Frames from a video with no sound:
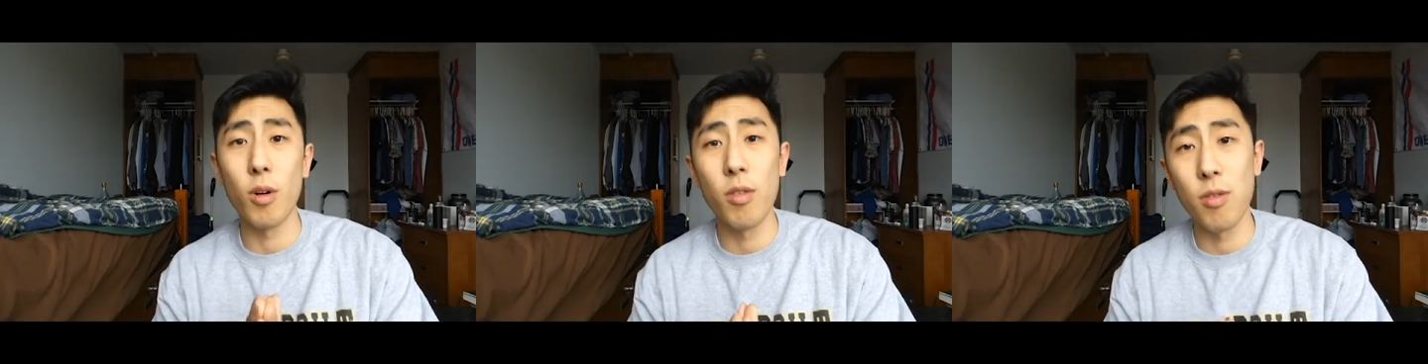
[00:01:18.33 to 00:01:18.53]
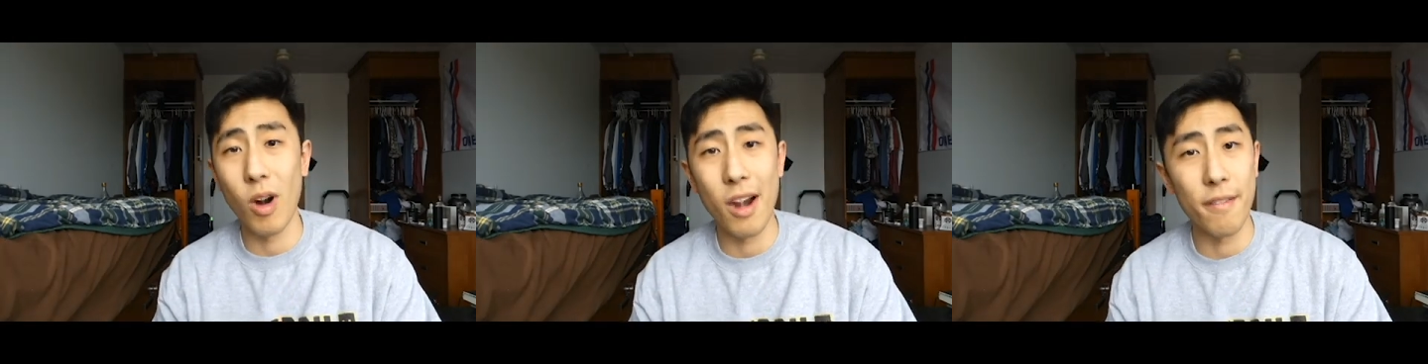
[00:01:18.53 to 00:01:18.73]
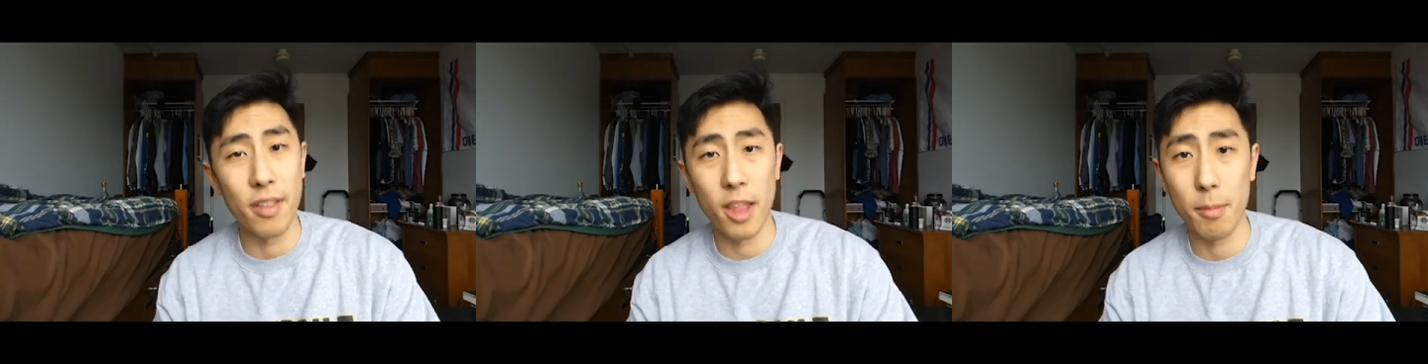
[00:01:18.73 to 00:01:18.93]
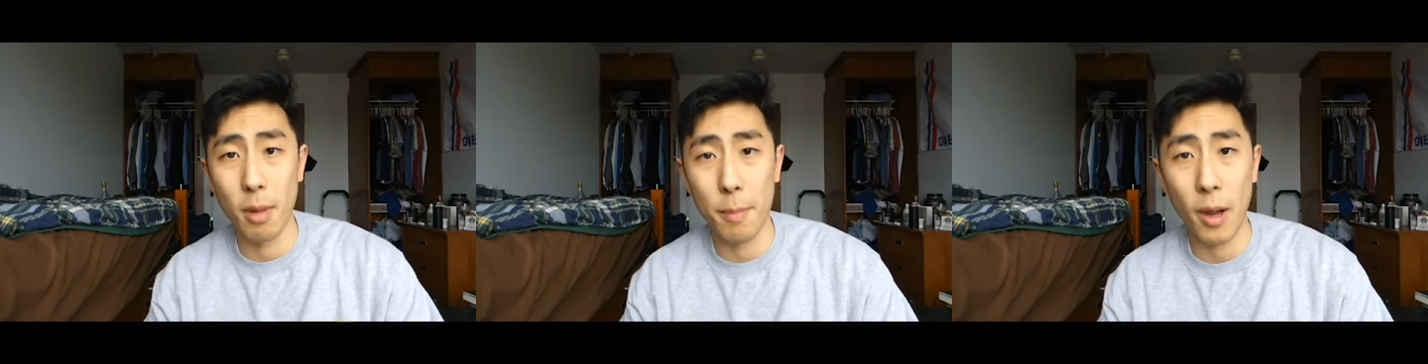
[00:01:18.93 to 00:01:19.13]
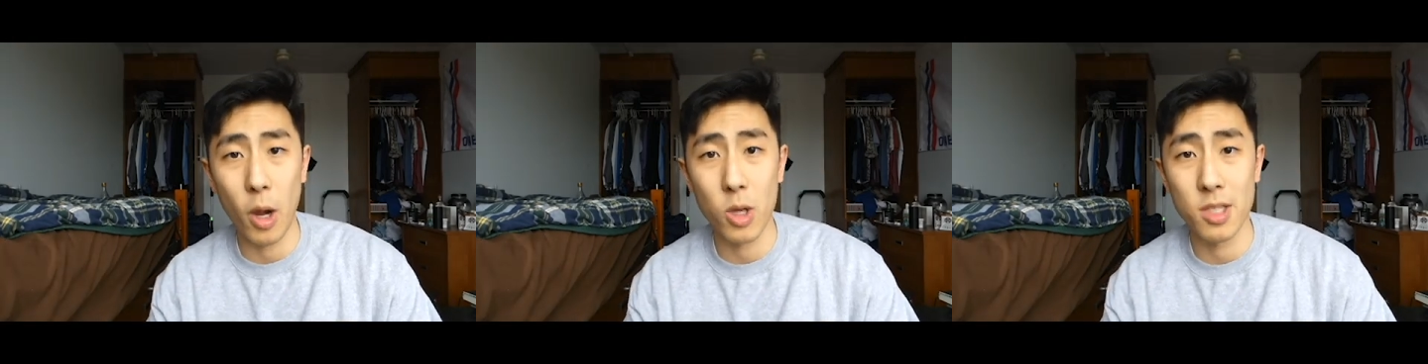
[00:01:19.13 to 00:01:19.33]
for everything my
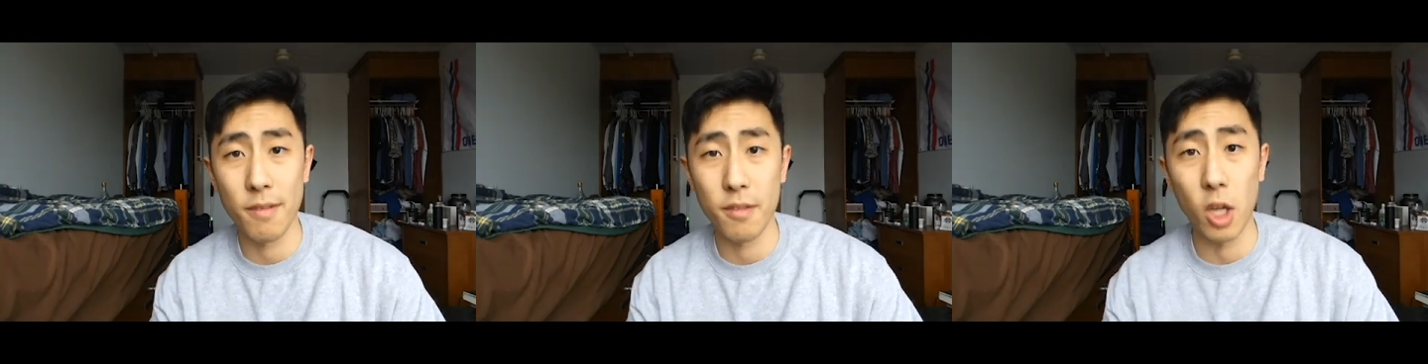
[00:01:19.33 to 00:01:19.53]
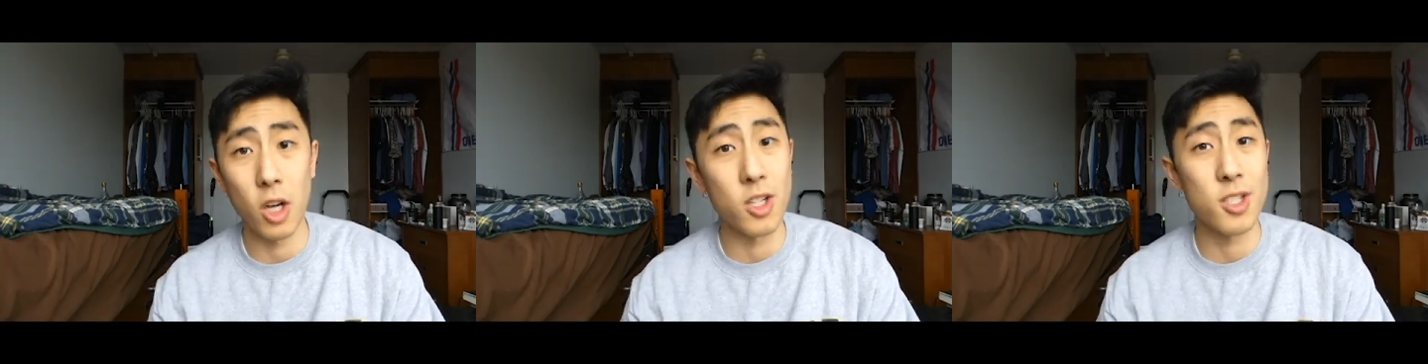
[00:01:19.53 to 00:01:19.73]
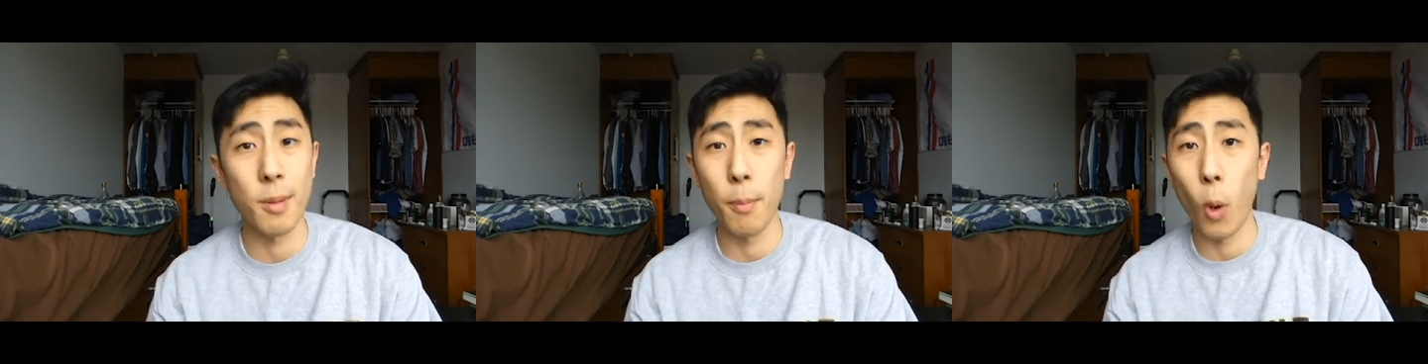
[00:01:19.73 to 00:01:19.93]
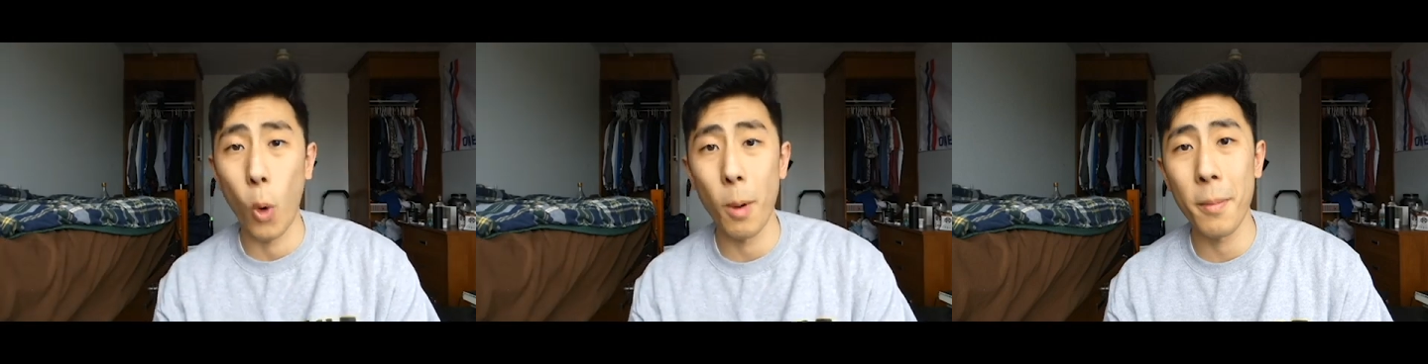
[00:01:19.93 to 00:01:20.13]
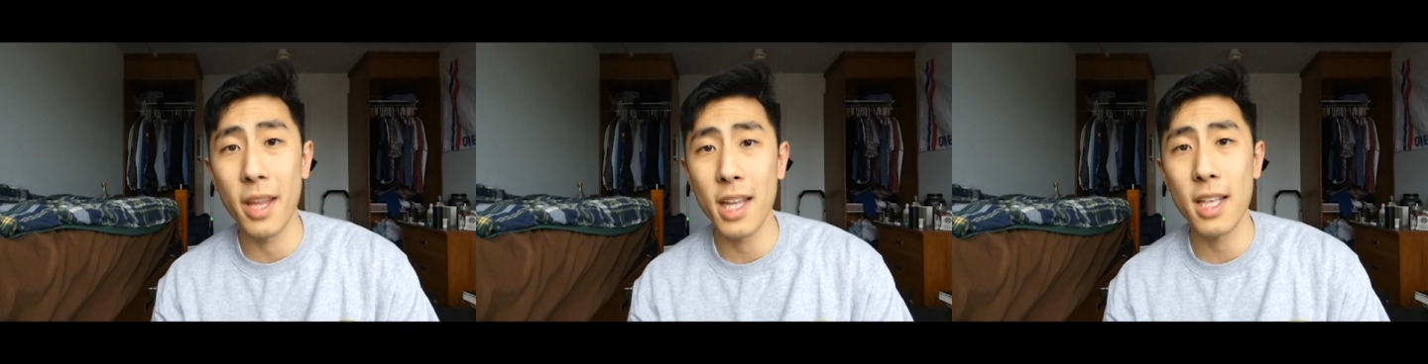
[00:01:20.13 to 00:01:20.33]
parents have done to
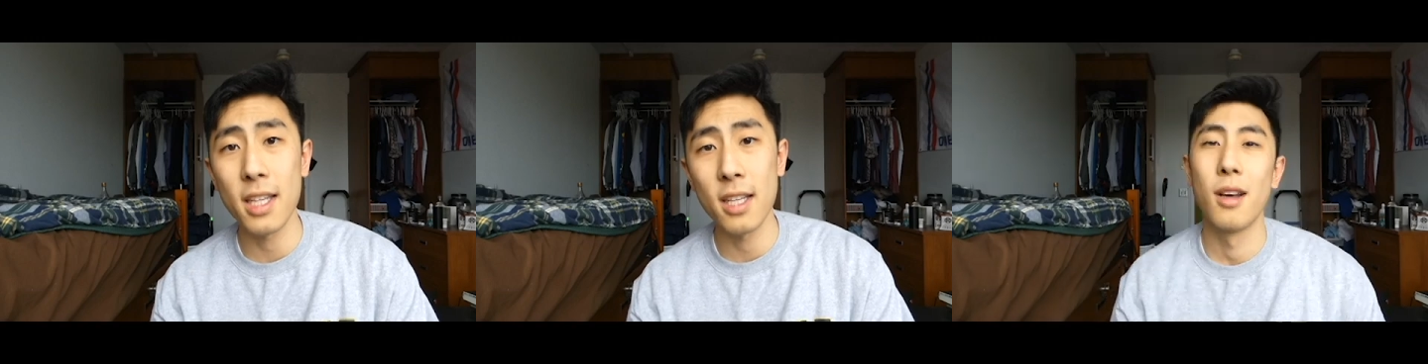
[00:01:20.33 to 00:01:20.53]
support me.